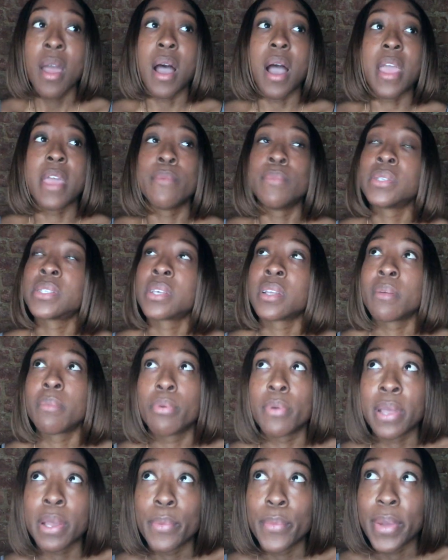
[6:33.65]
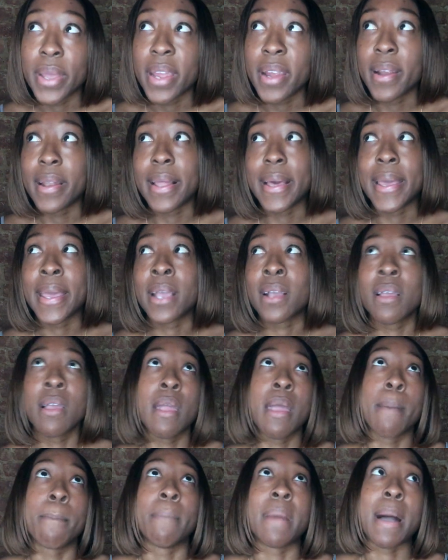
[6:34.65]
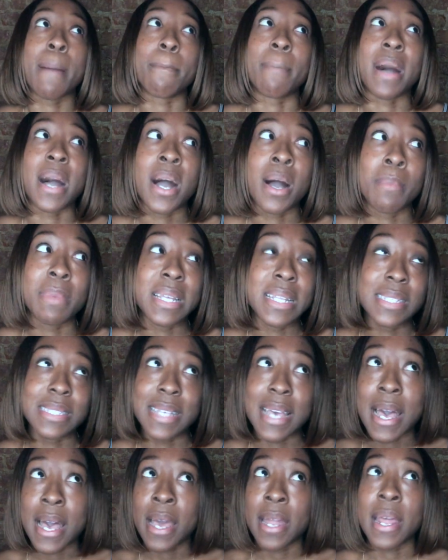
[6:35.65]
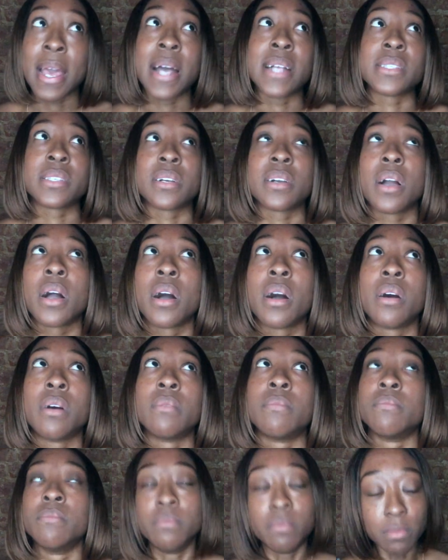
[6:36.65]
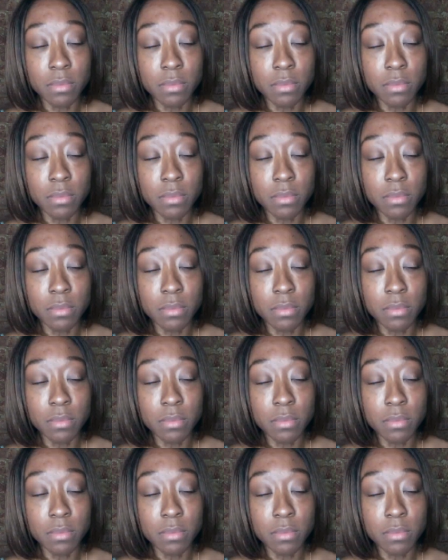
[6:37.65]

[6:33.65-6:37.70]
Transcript: It was to the point where, like, my mom and dad had to come